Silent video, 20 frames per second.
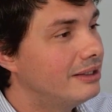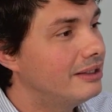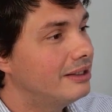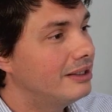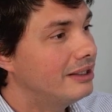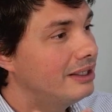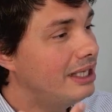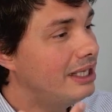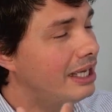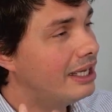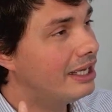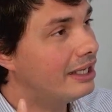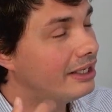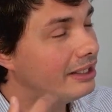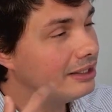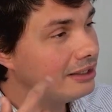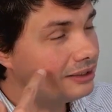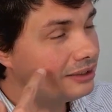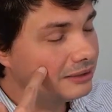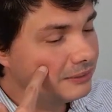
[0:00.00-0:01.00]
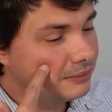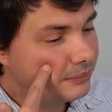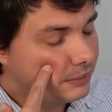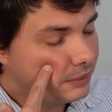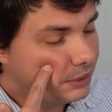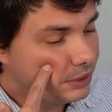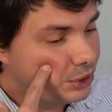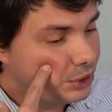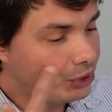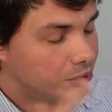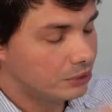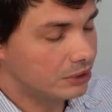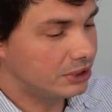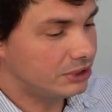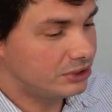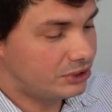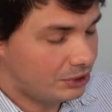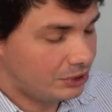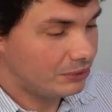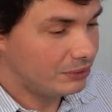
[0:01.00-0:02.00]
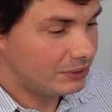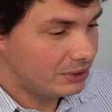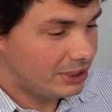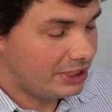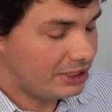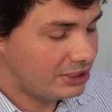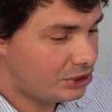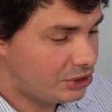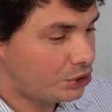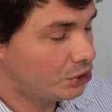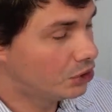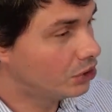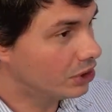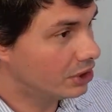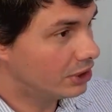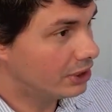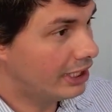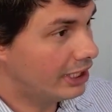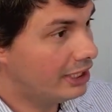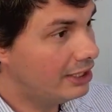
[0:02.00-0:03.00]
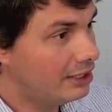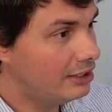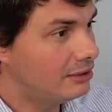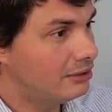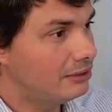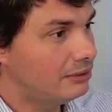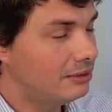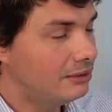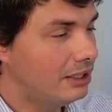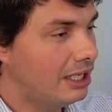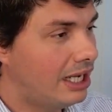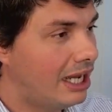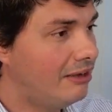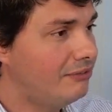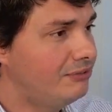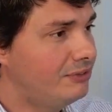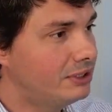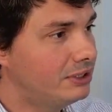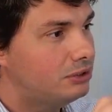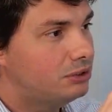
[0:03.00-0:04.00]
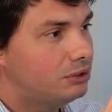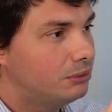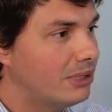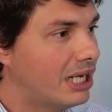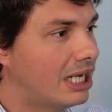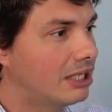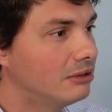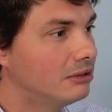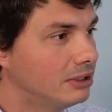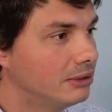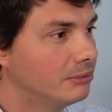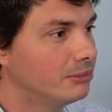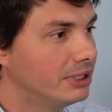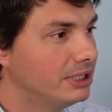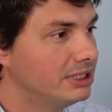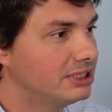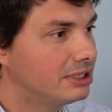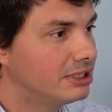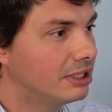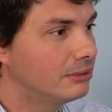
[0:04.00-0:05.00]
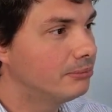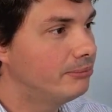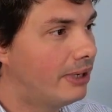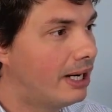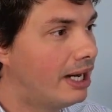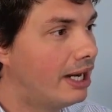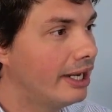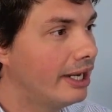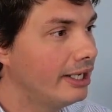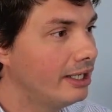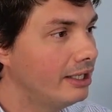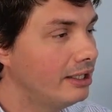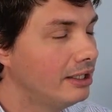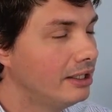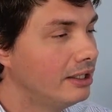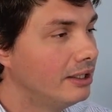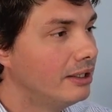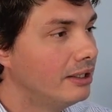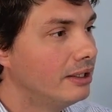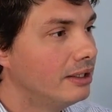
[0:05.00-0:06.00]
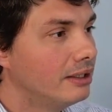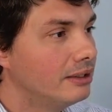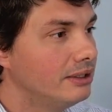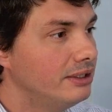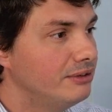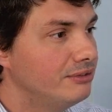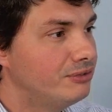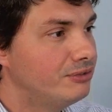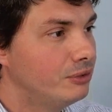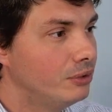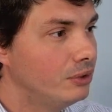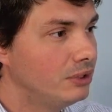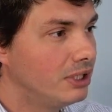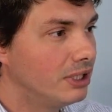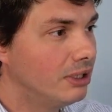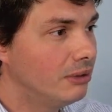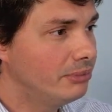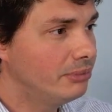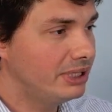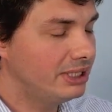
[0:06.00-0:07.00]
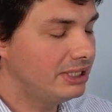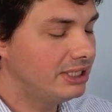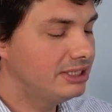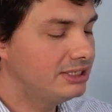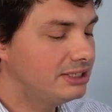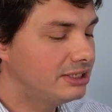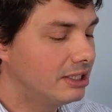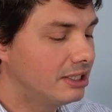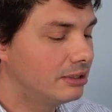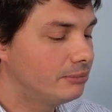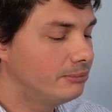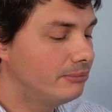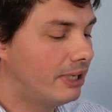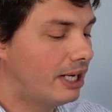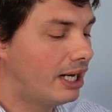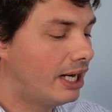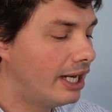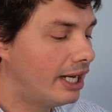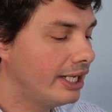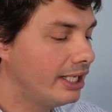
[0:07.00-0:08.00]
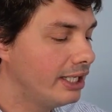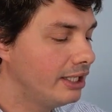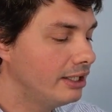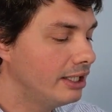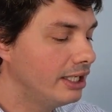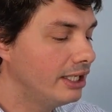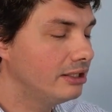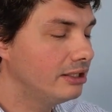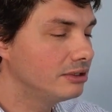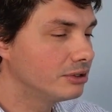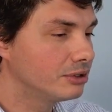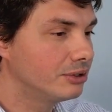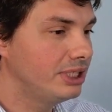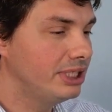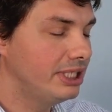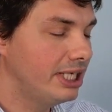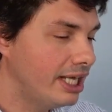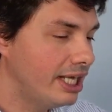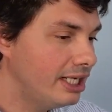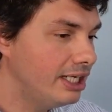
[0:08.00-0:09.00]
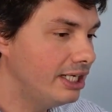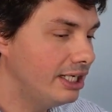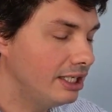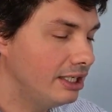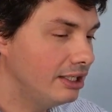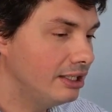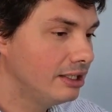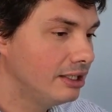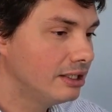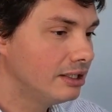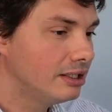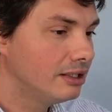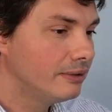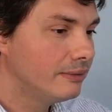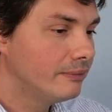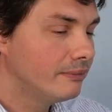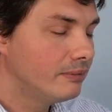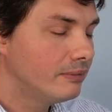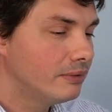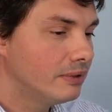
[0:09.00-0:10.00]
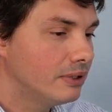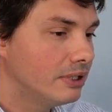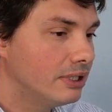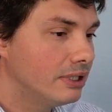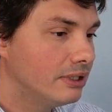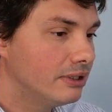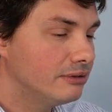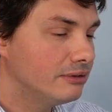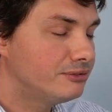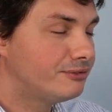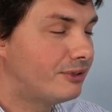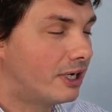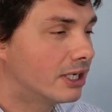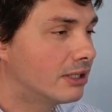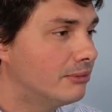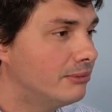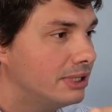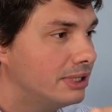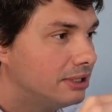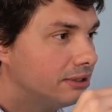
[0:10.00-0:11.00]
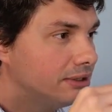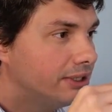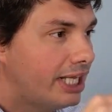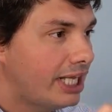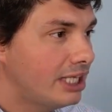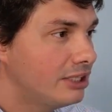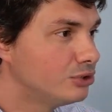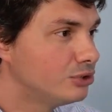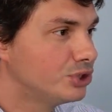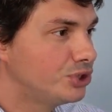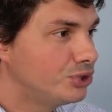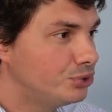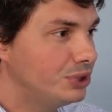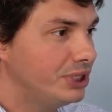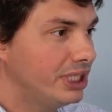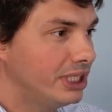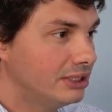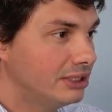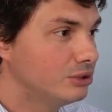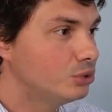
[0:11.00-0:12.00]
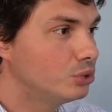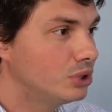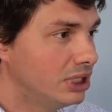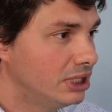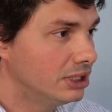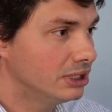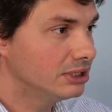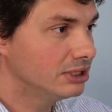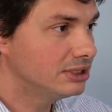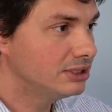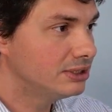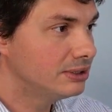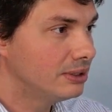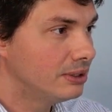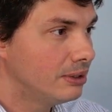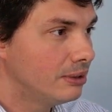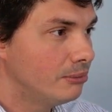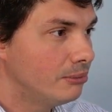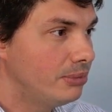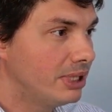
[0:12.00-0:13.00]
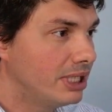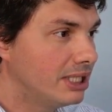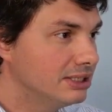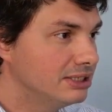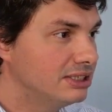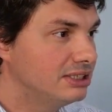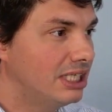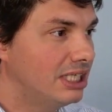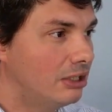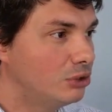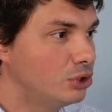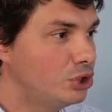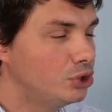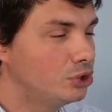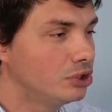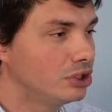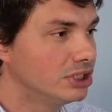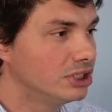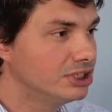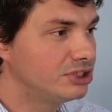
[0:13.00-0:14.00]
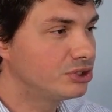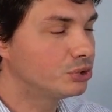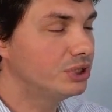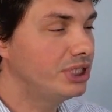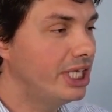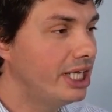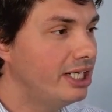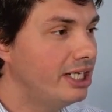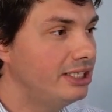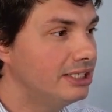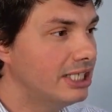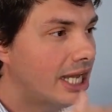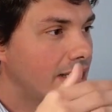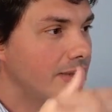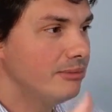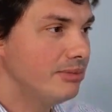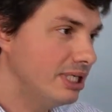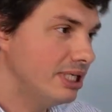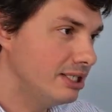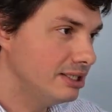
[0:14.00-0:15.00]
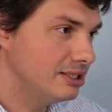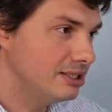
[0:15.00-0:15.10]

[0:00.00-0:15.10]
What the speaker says: Yeah, and sugar. So it's sugar, and after tobacco companies start buying the food company, they start buying and creating pharma industry and drugs, because now sugar is creating diabetes.